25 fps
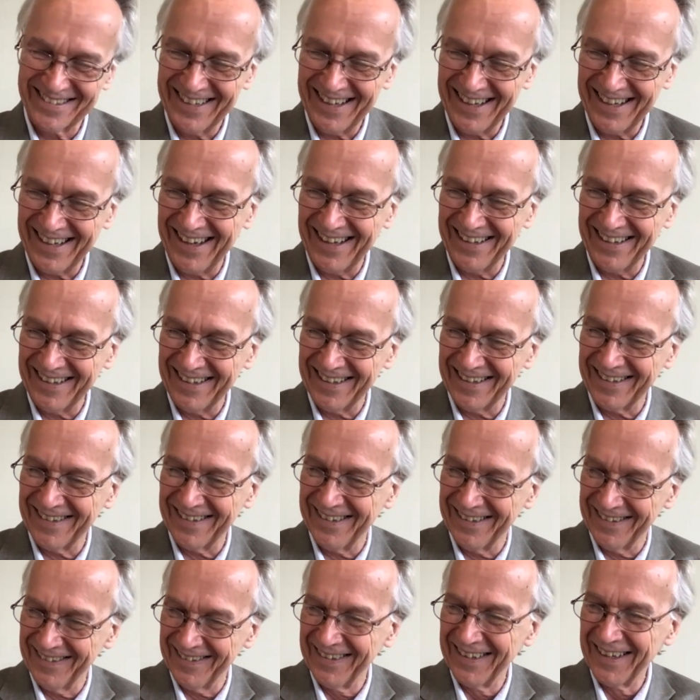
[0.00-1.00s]
and
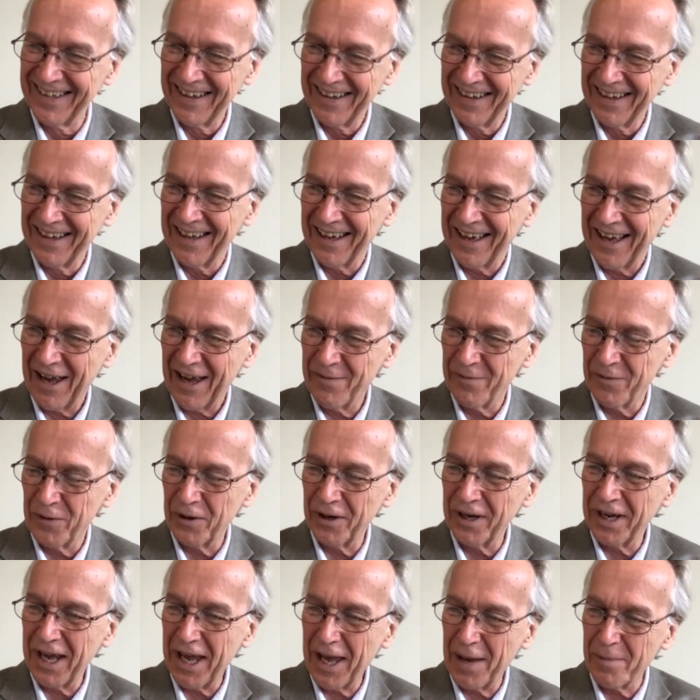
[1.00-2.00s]
I'm
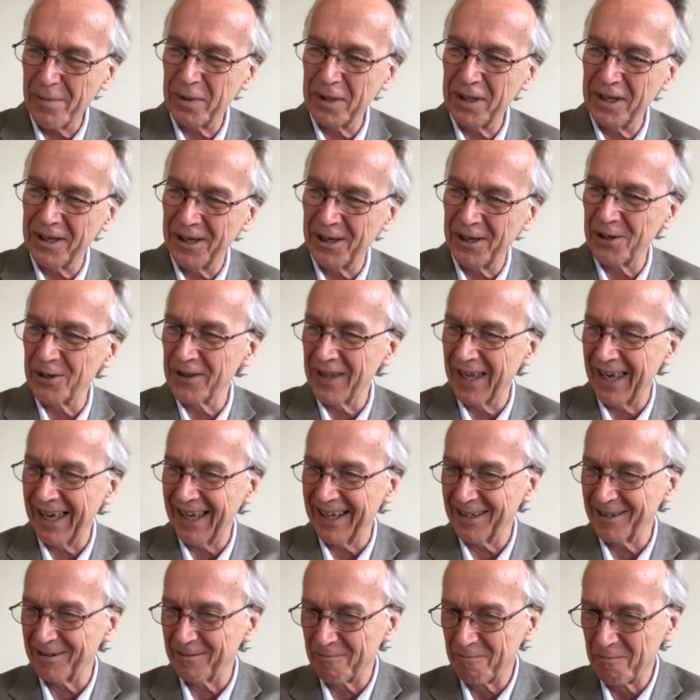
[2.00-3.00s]
very happy to hear
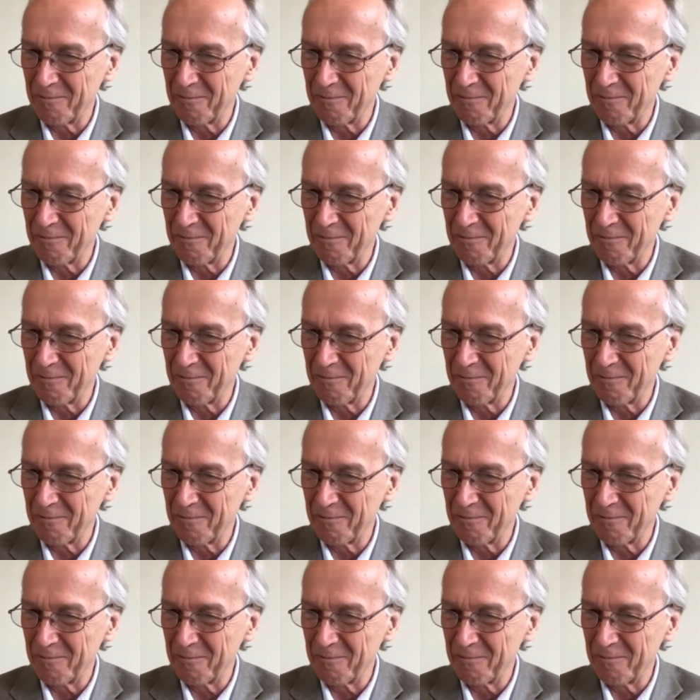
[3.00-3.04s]
that.